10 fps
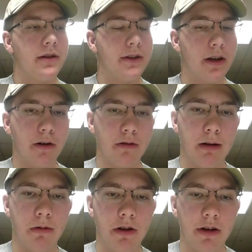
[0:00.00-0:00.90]
So
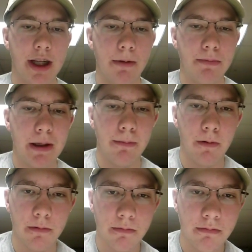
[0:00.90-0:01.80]
I want y'all to keep those
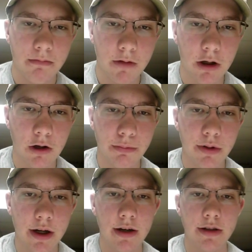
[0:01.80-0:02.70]
people in y'all's
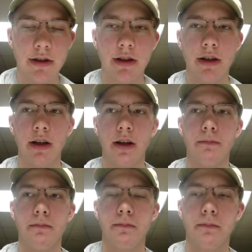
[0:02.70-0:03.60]
prayers. I